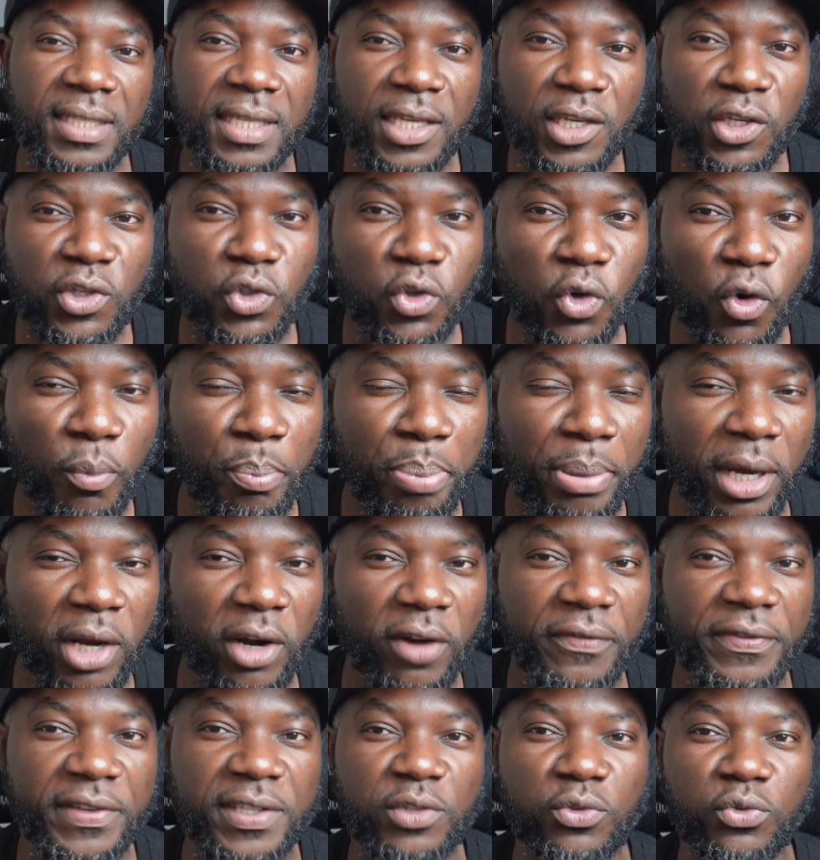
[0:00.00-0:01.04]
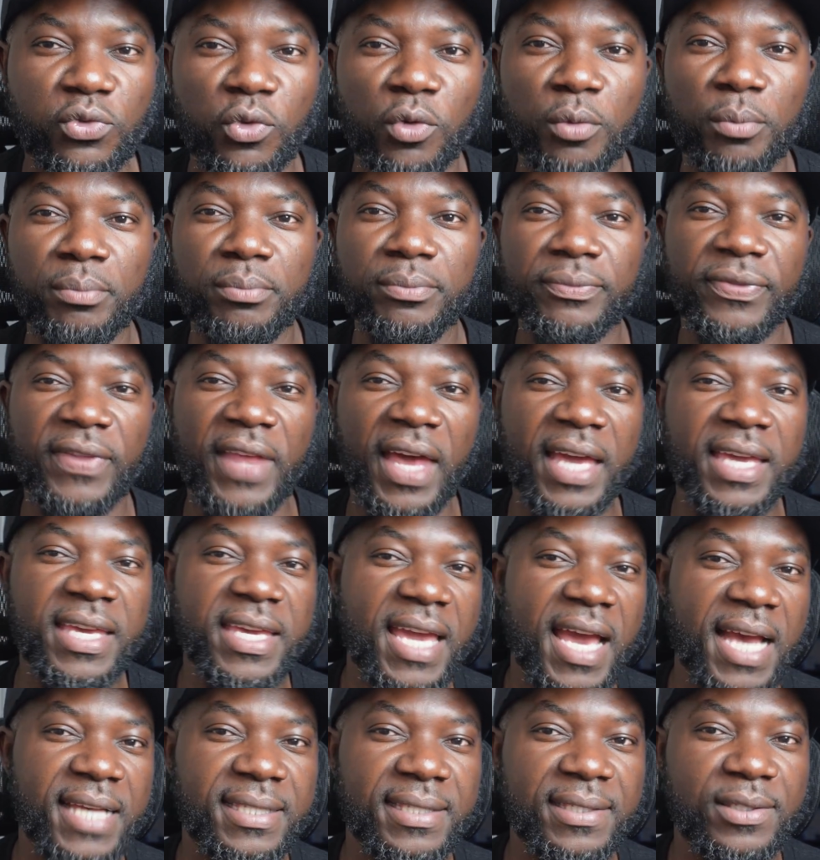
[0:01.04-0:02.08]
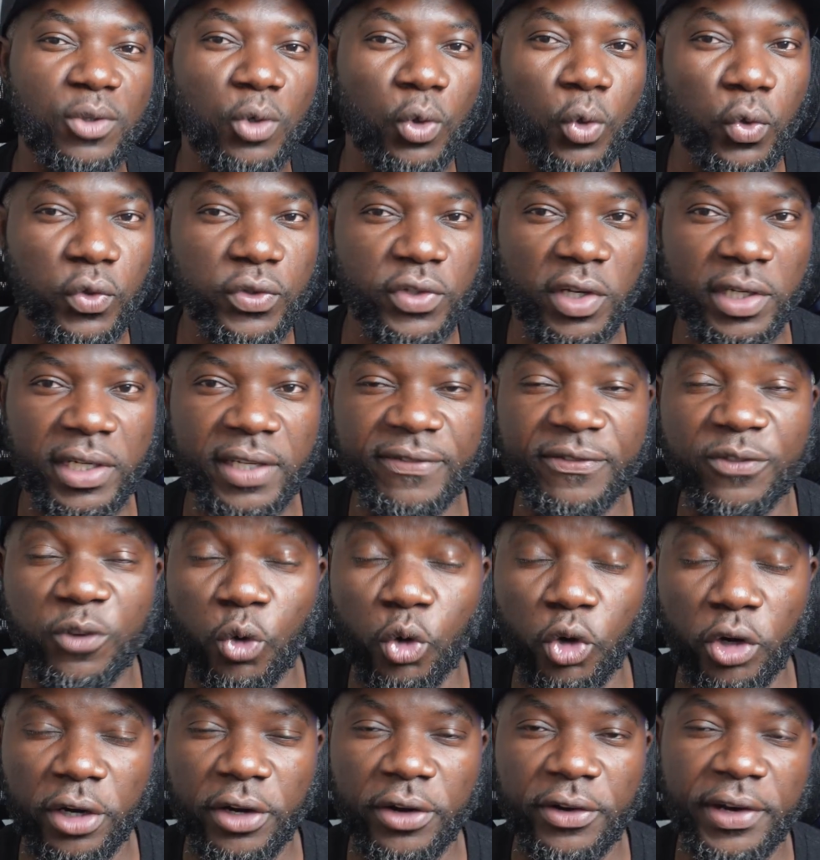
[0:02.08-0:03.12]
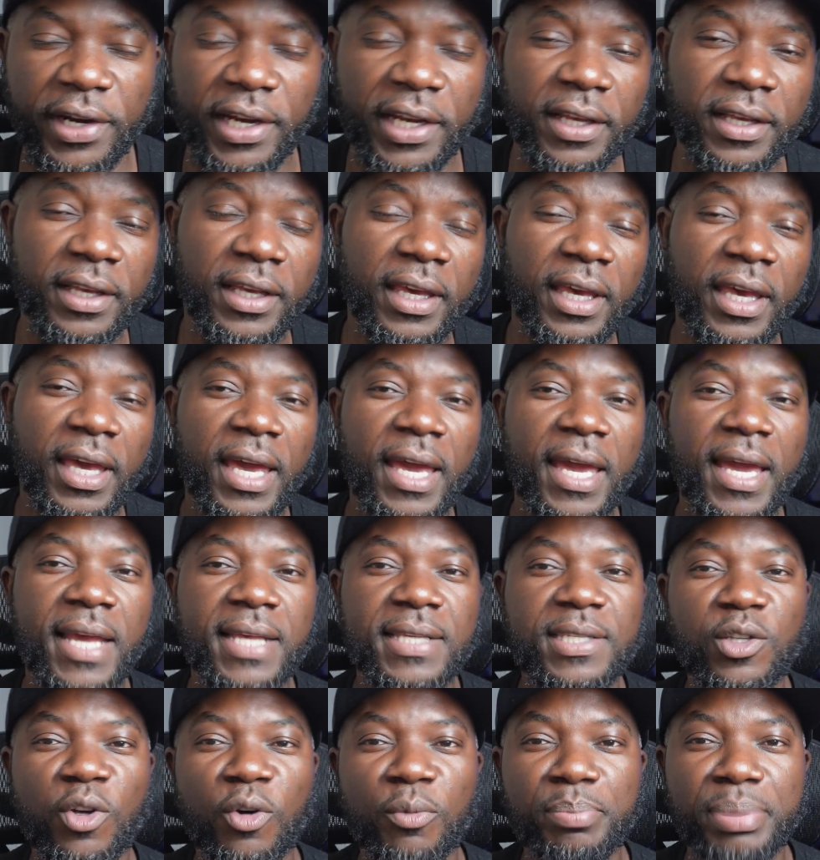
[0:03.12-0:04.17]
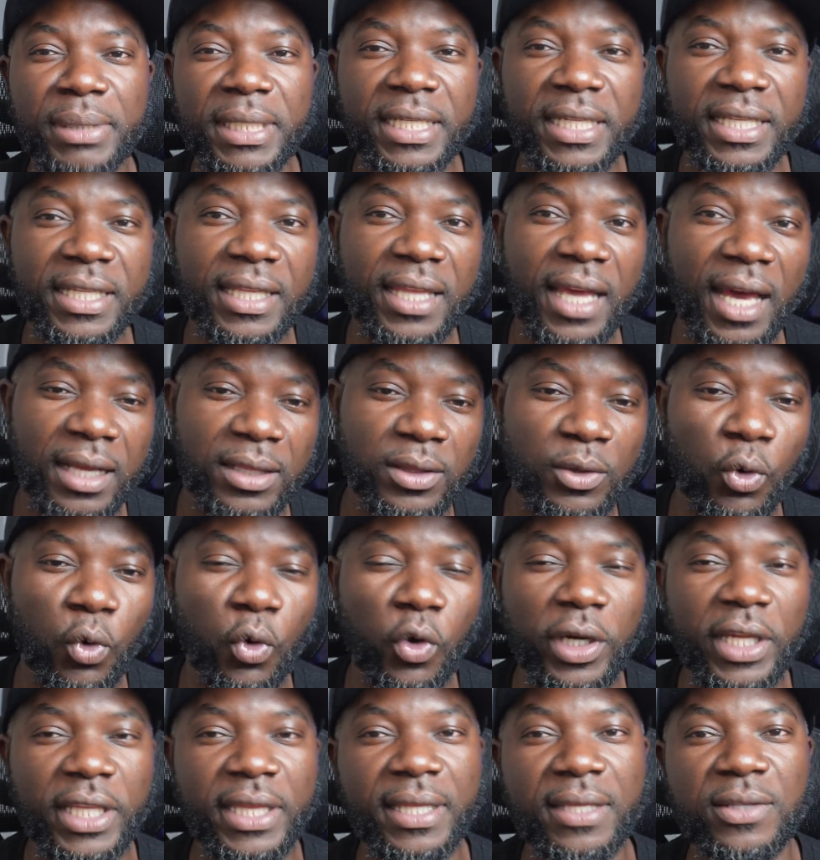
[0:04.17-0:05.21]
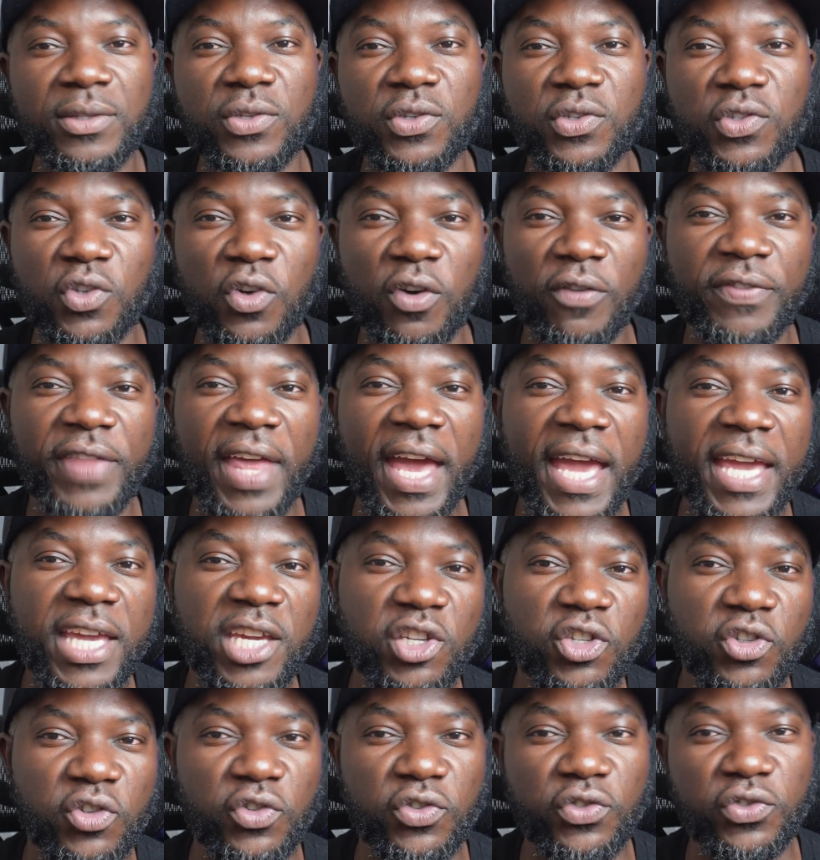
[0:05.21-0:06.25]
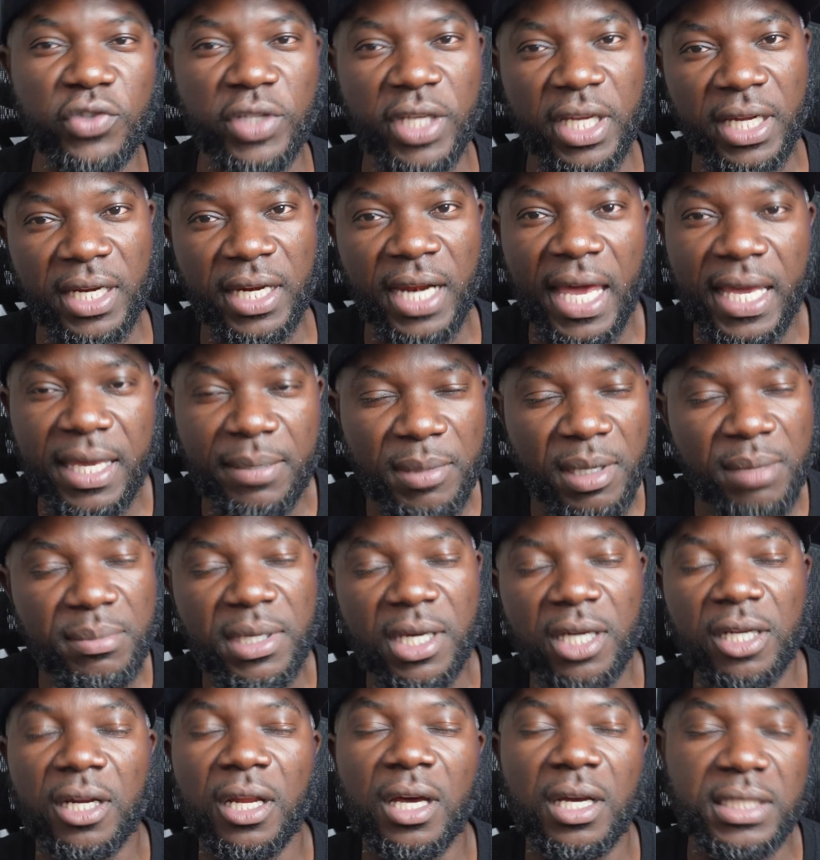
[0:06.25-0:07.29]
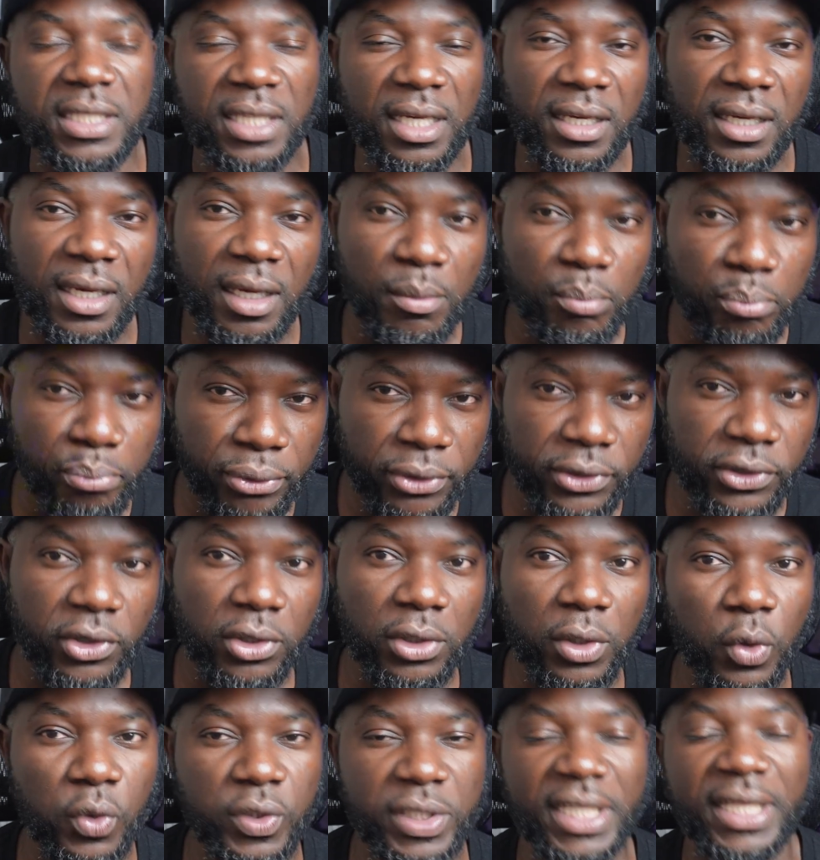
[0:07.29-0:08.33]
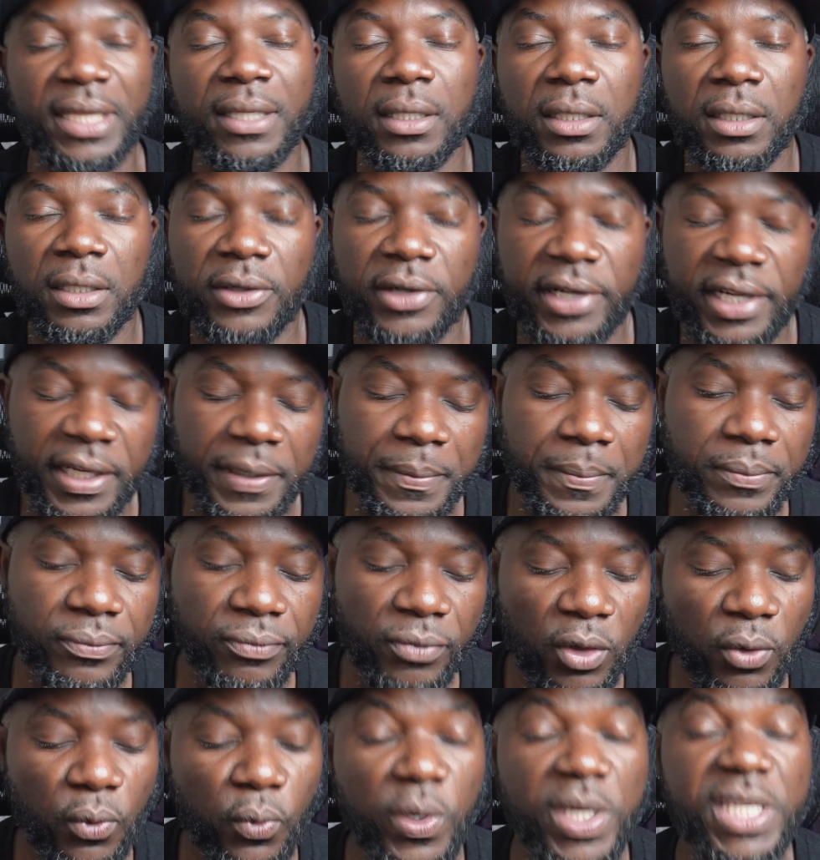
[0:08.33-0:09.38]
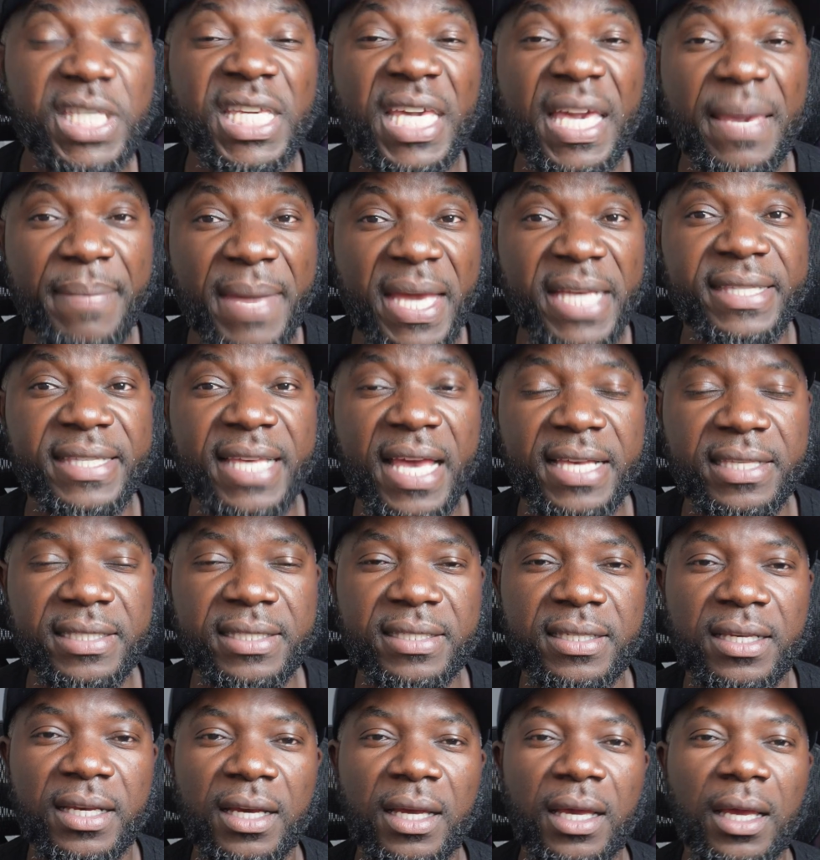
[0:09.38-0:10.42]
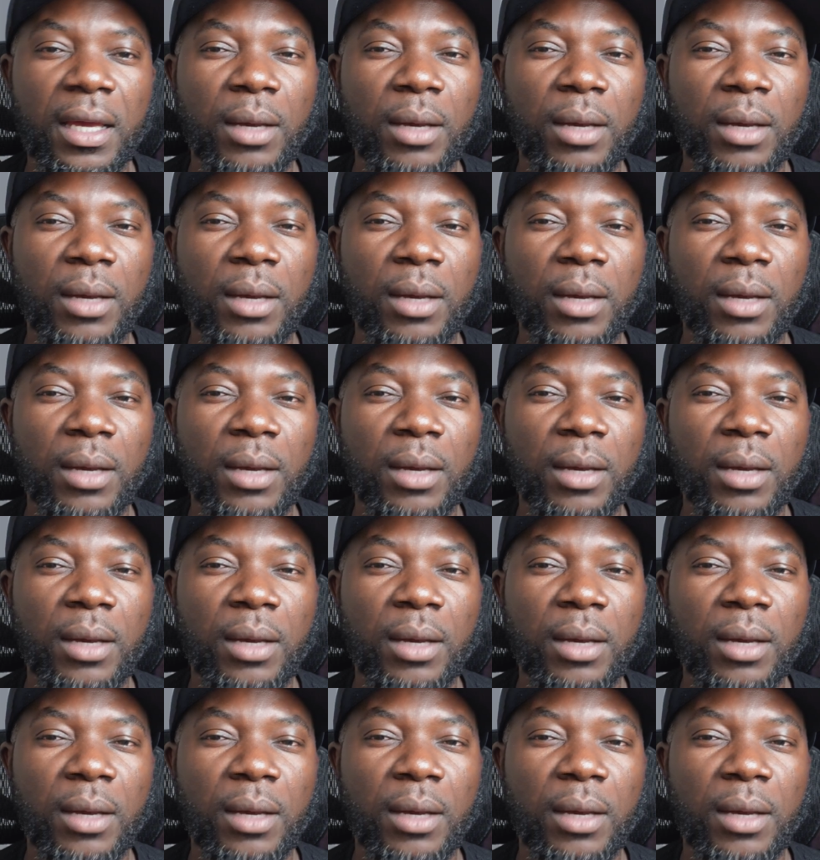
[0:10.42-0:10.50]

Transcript: he showed part of his room that he has his clothes on the floor, right? And he's complaining that the only thing to solve that issue is to get like maybe a closet and put your clothes in there, right? Which it makes sense.